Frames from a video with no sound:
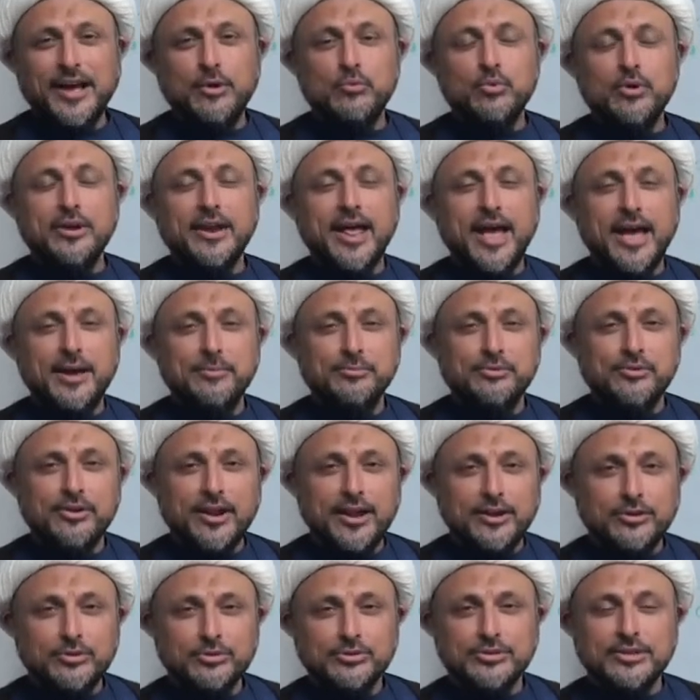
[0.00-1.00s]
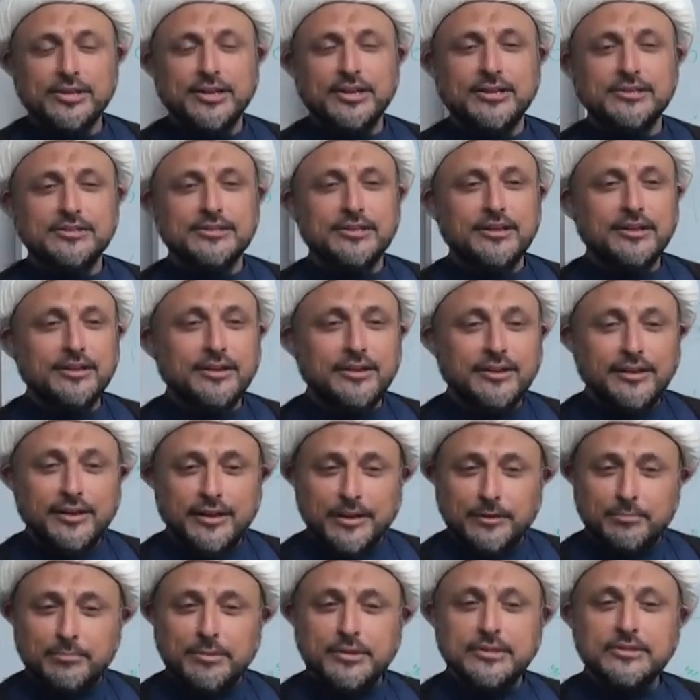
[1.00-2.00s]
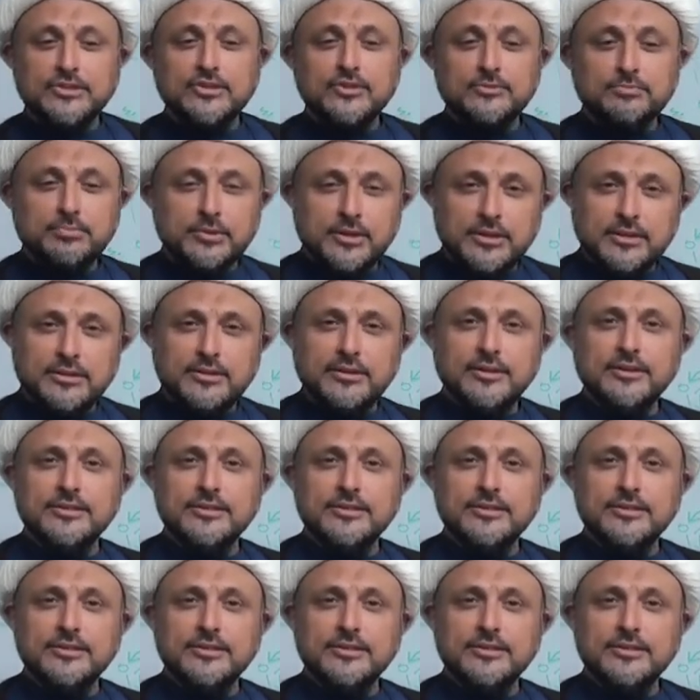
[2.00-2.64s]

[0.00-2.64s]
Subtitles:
what I'm trying to say is that little bit speed